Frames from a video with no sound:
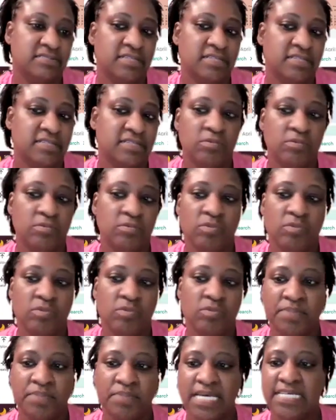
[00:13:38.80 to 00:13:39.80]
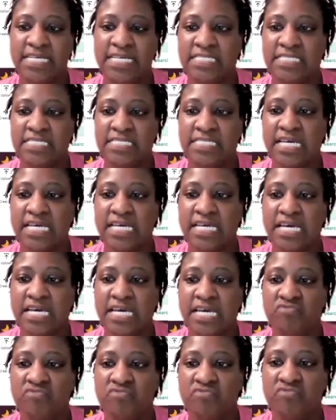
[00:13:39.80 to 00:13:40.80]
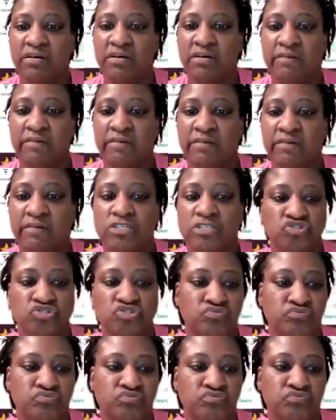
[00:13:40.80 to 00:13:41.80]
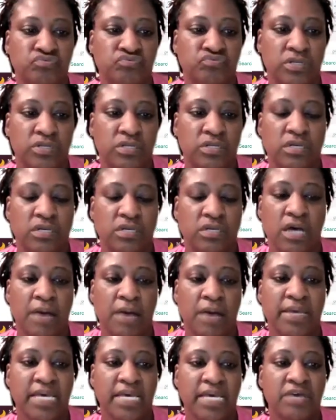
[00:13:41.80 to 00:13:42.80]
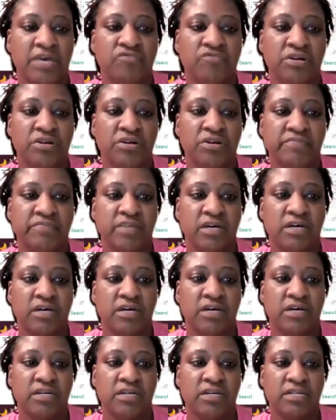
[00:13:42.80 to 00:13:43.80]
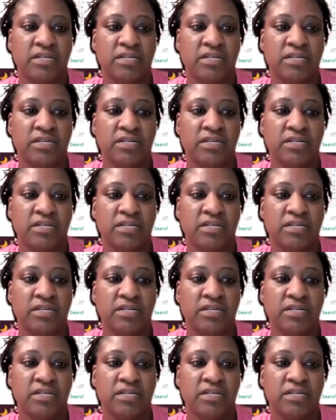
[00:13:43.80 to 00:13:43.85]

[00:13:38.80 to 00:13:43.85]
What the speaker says: It would have been easy getting rid of the June. I mean, getting rid of the